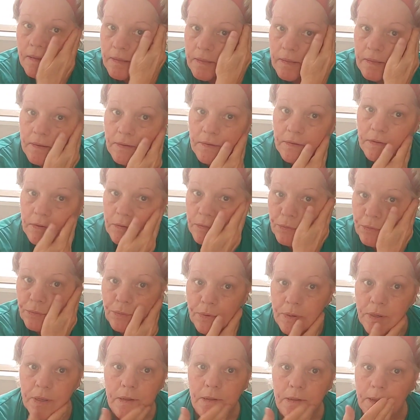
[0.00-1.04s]
This is
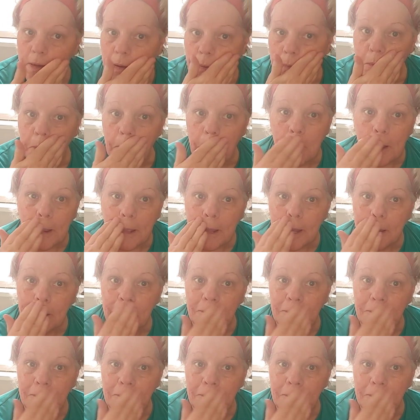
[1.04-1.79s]
really oily,